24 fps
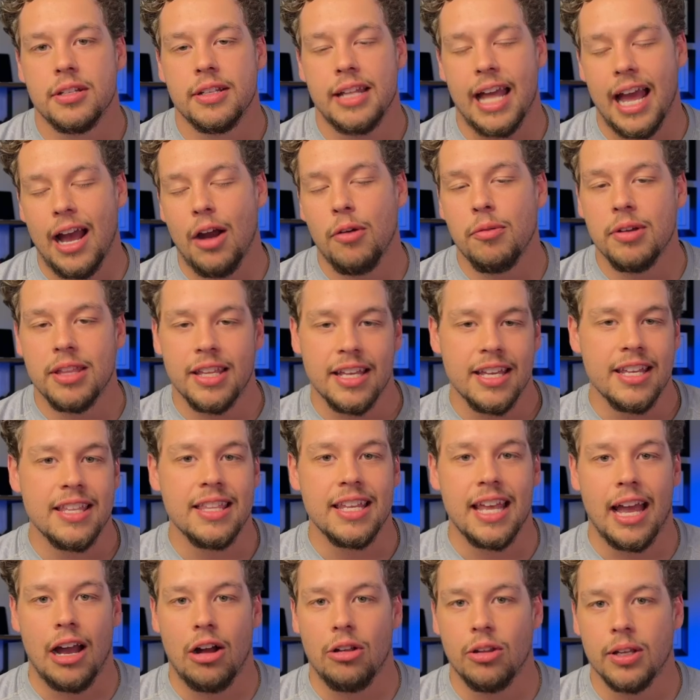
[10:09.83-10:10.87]
Now within
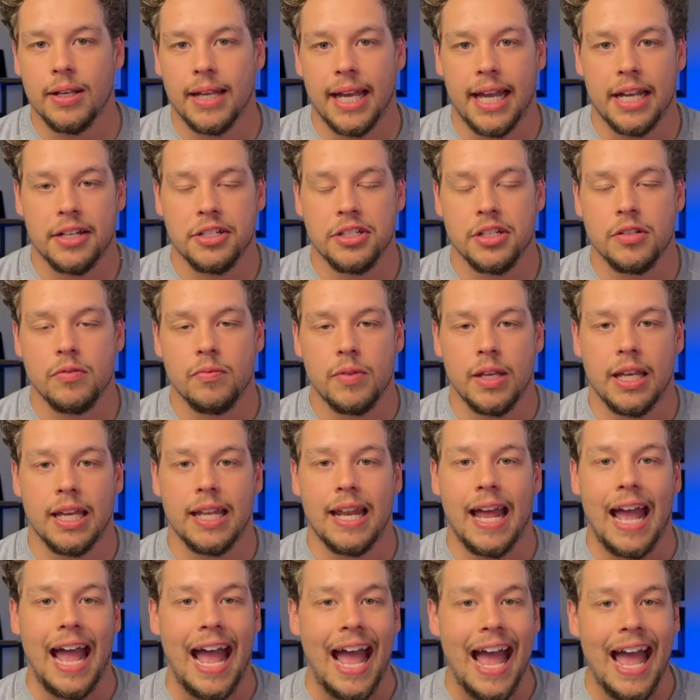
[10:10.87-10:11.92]
the Outlook action, we
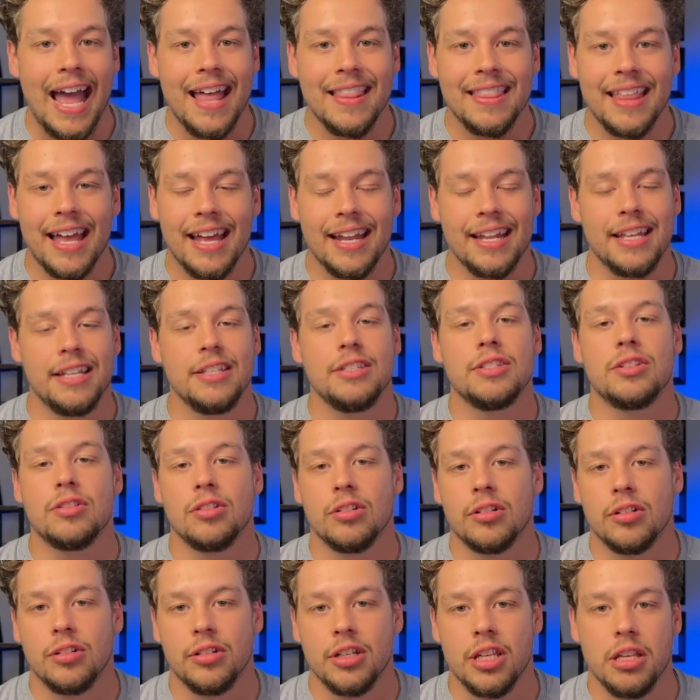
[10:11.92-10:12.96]
can add that
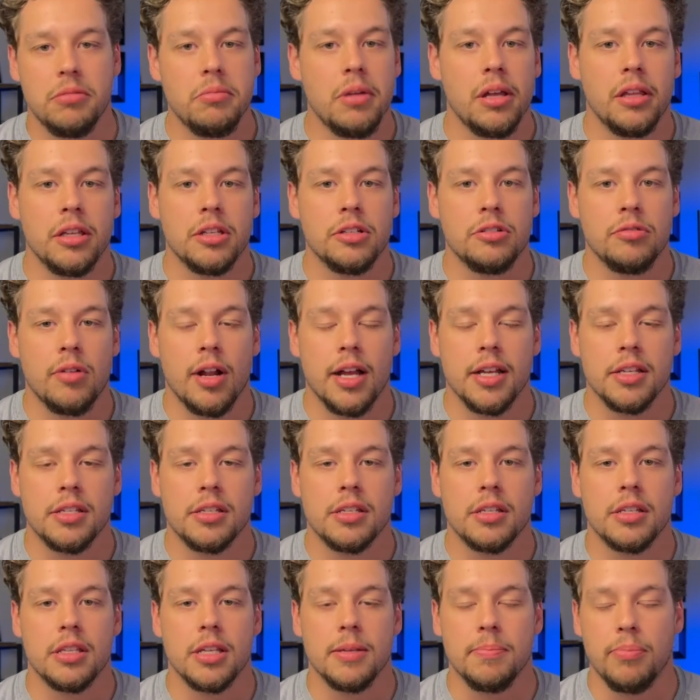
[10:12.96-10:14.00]
internal email
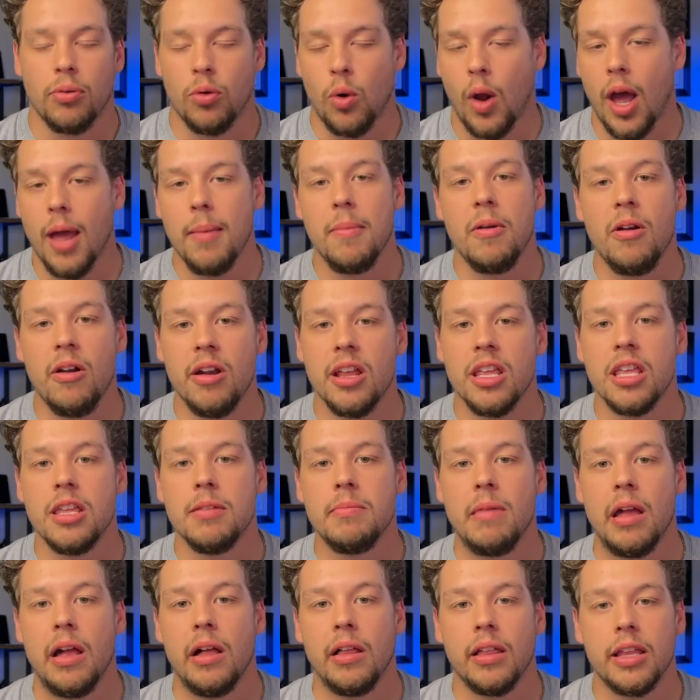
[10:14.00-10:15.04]
address, the primary
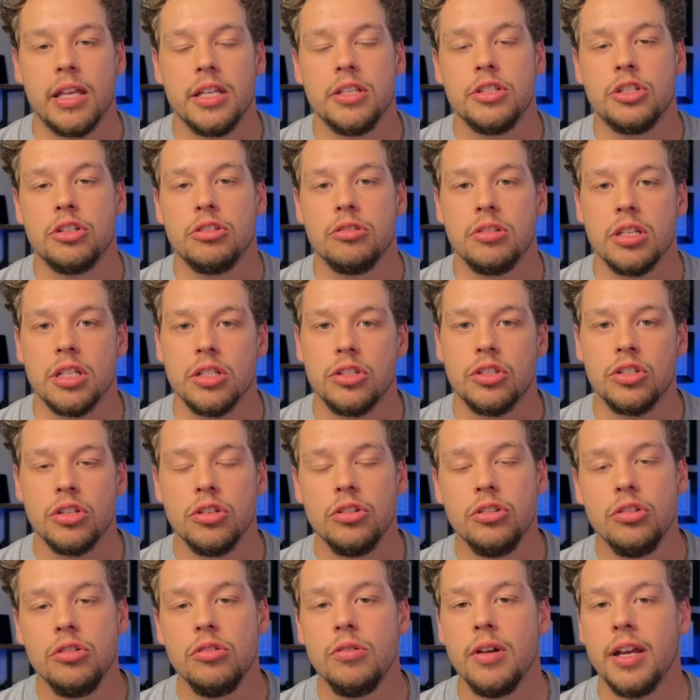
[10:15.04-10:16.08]
email, into the
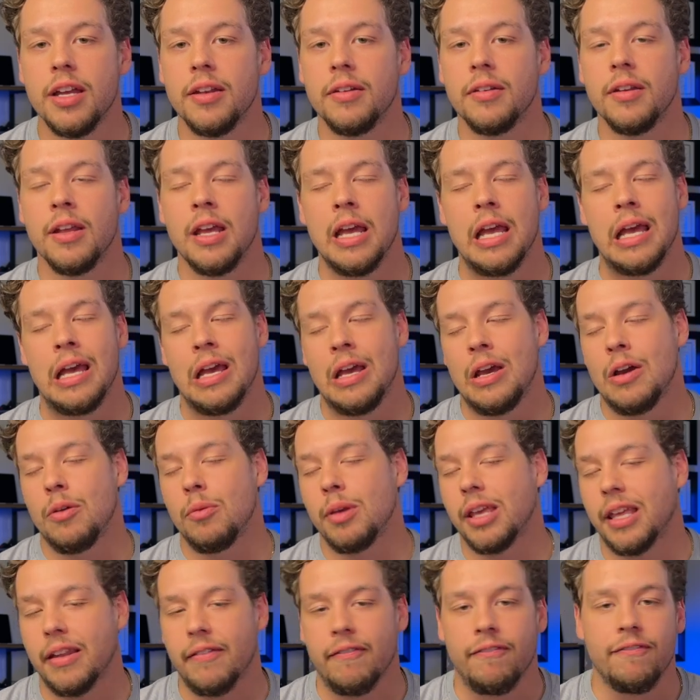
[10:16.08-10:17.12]
to, and we
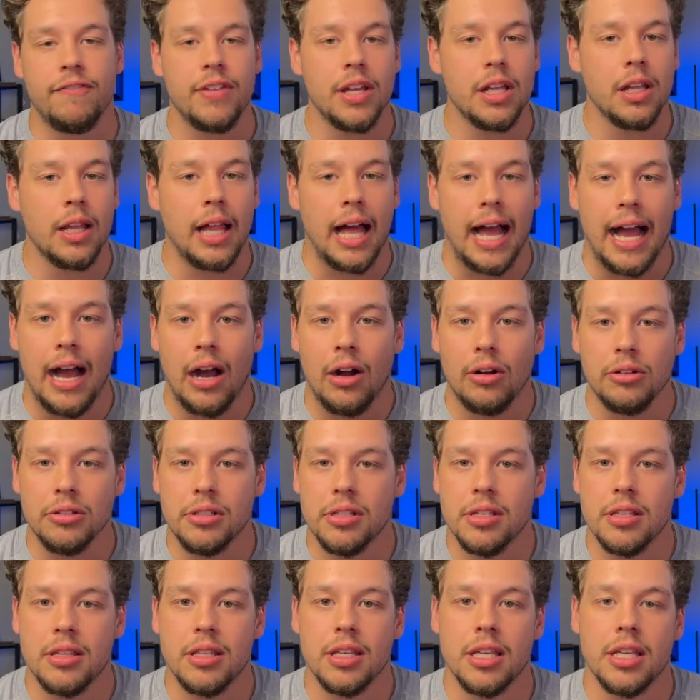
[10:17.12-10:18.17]
can fill
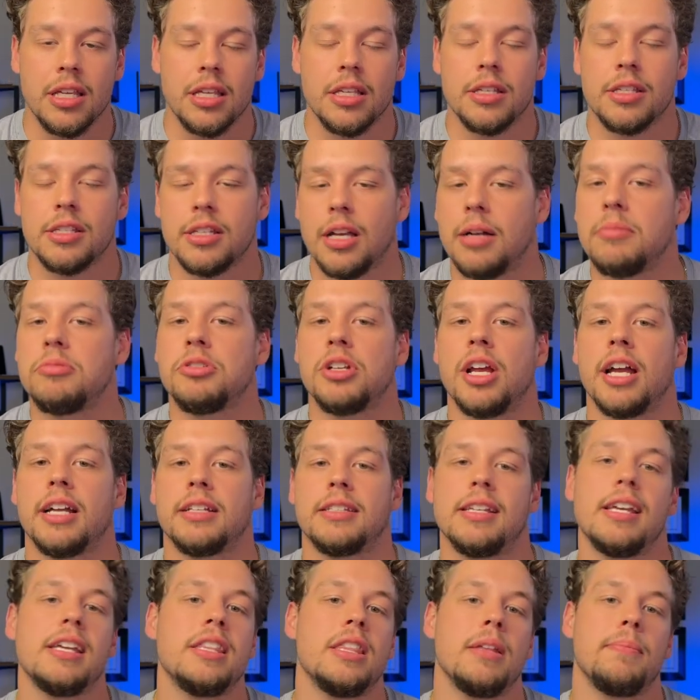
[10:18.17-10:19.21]
out the
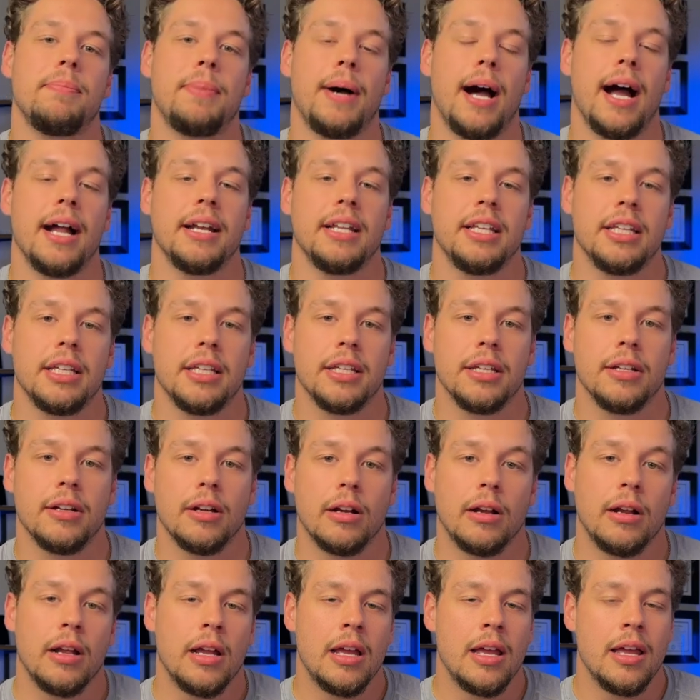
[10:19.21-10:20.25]
subject and the body
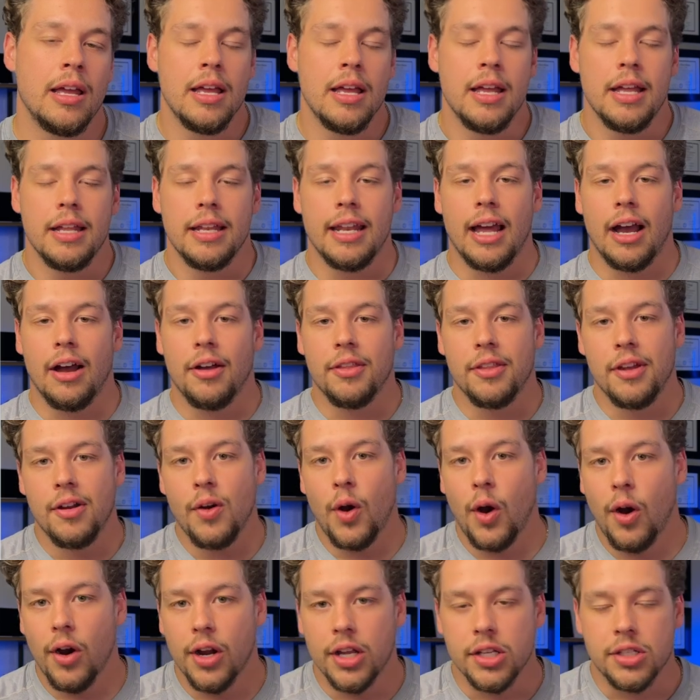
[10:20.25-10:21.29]
here. Now there
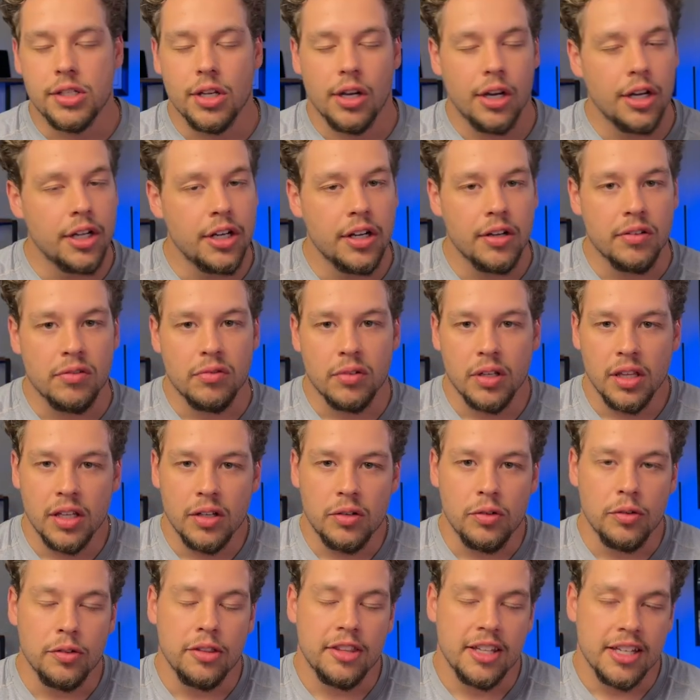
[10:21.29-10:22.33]
are a ton of really
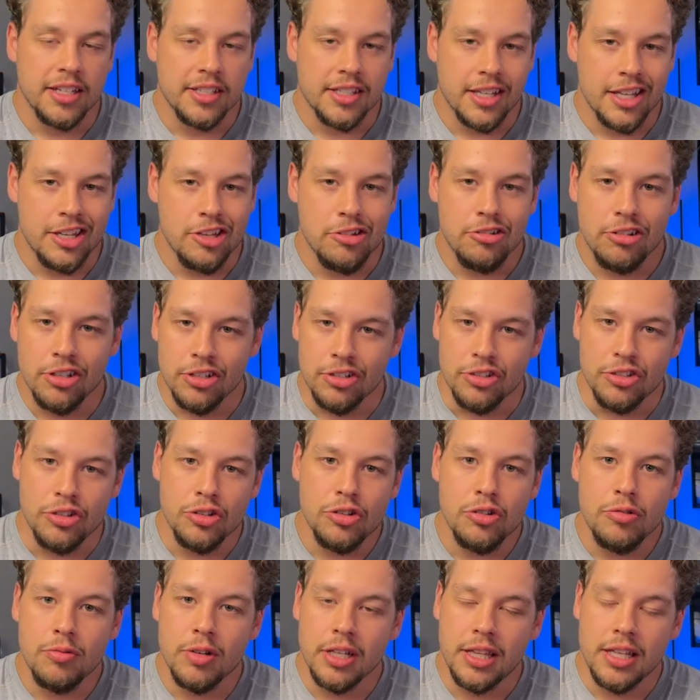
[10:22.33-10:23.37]
cool things that you could
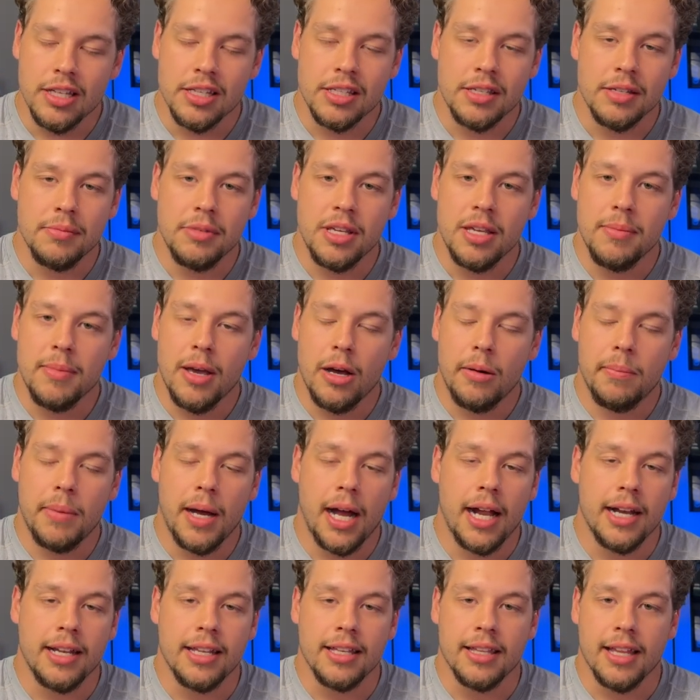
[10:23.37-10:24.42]
do with this email
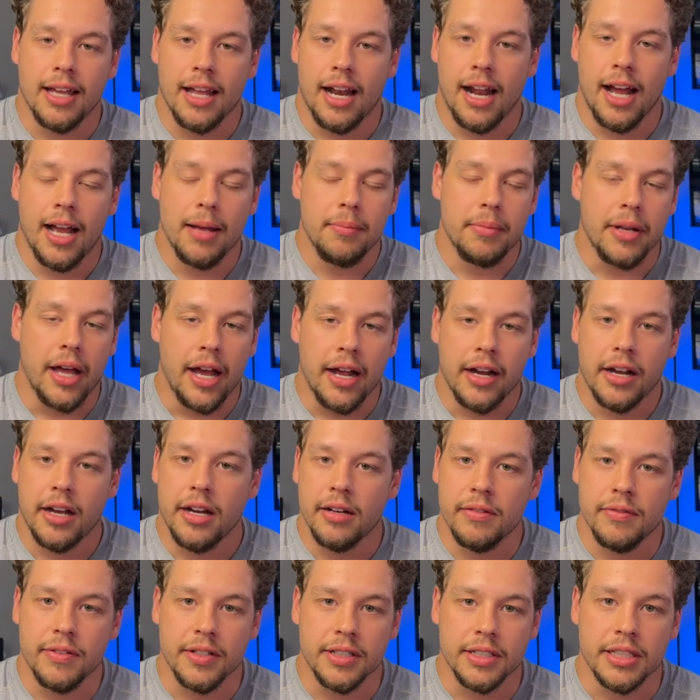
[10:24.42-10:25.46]
body that I'm not
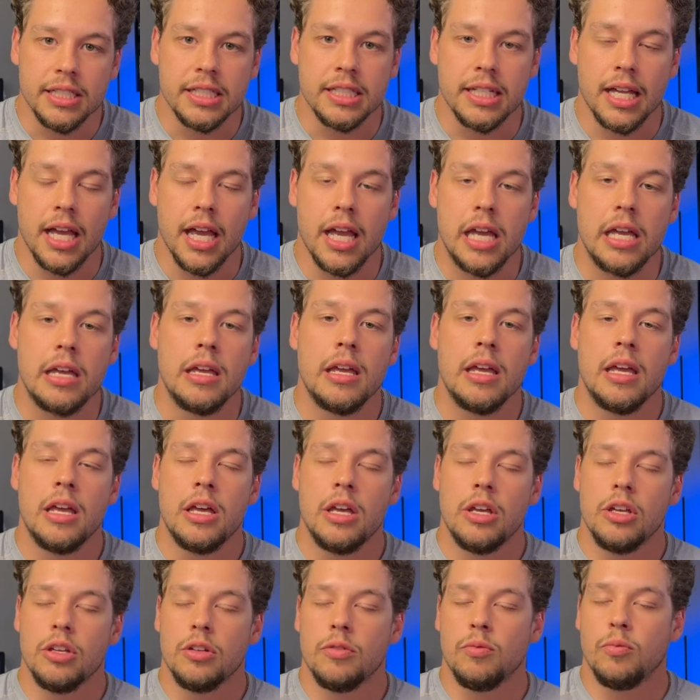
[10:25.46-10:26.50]
covering today.
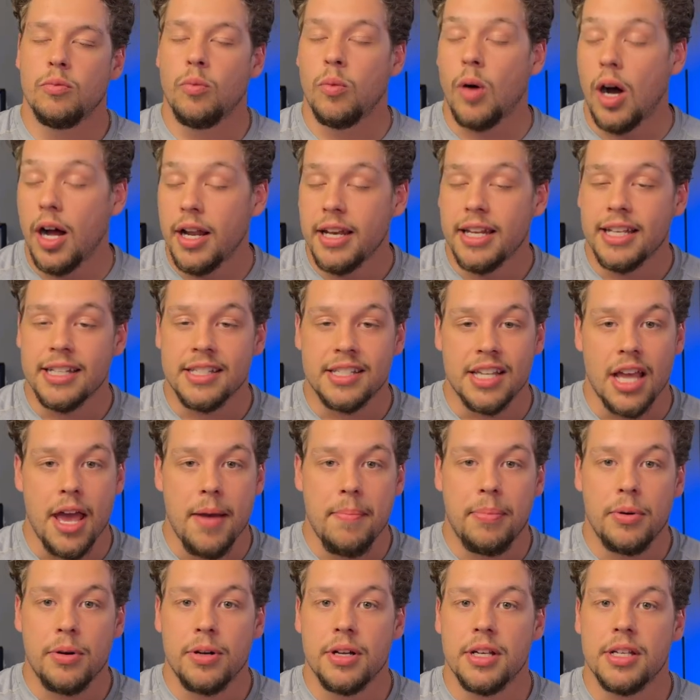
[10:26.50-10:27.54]
One
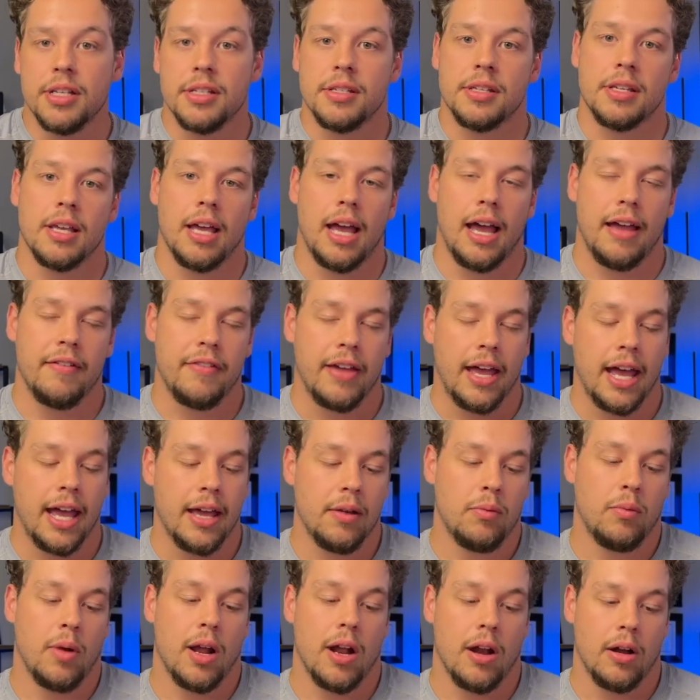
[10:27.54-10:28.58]
example is I've
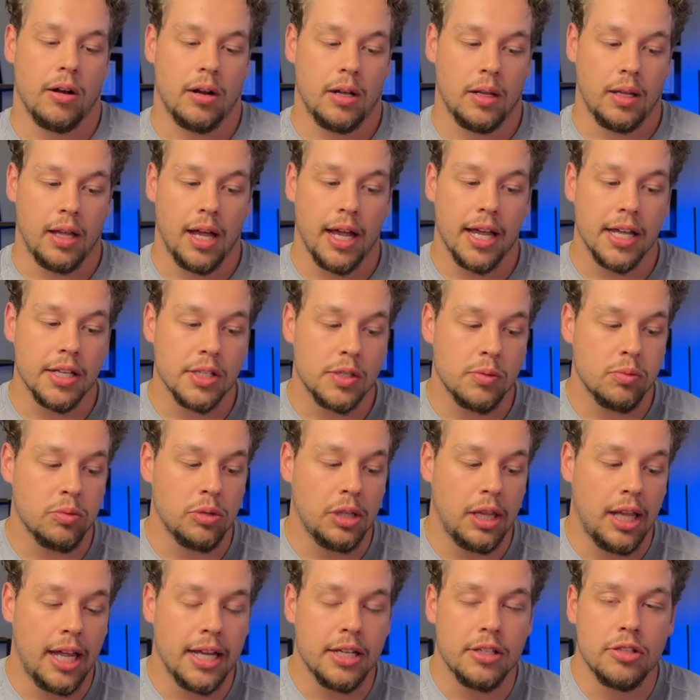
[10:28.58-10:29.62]
had where clients
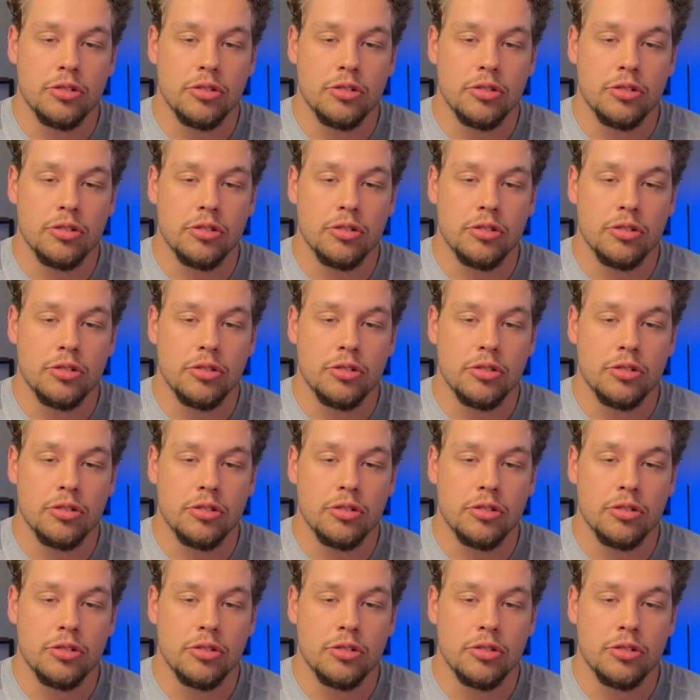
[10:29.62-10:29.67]
would like